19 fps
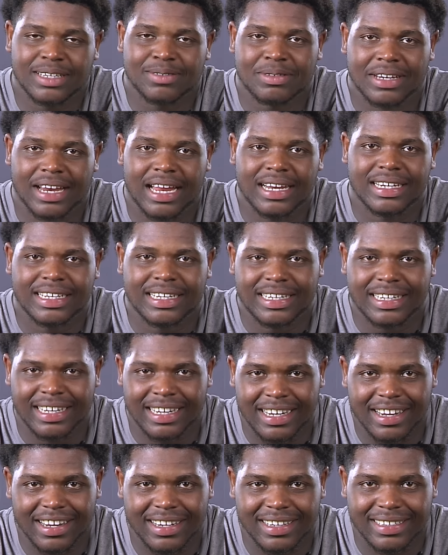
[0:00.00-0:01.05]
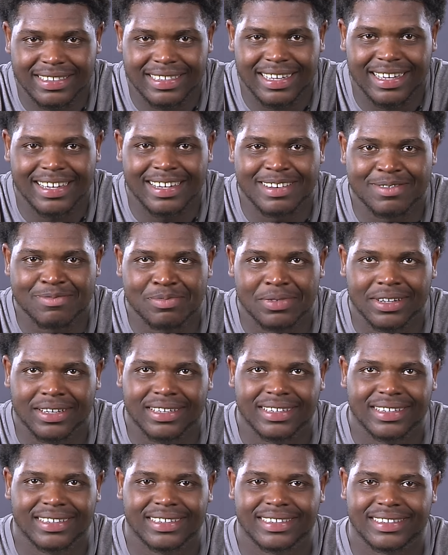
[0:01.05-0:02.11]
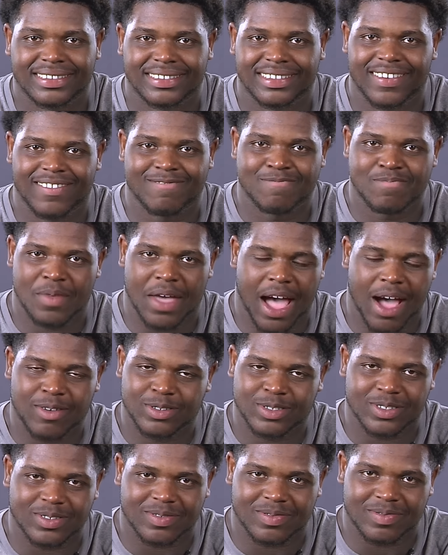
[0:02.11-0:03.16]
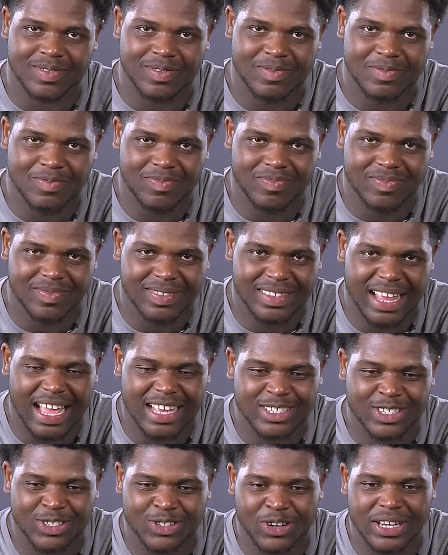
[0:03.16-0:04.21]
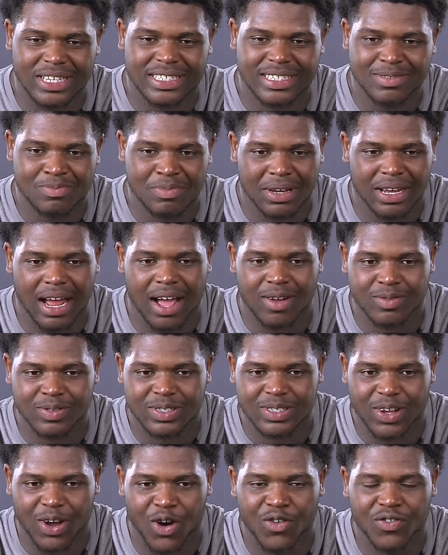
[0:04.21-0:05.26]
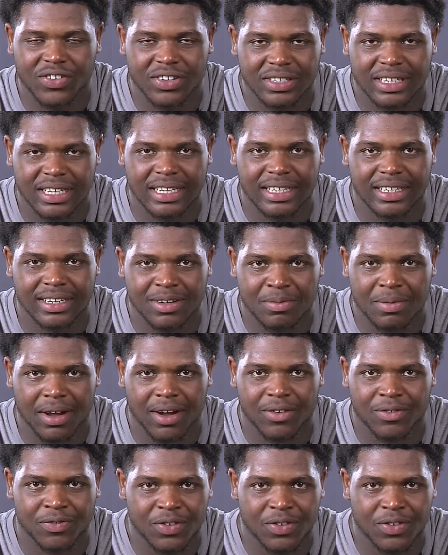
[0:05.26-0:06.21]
something I needed to hear at the time because I was not stressing, but I was overthinking about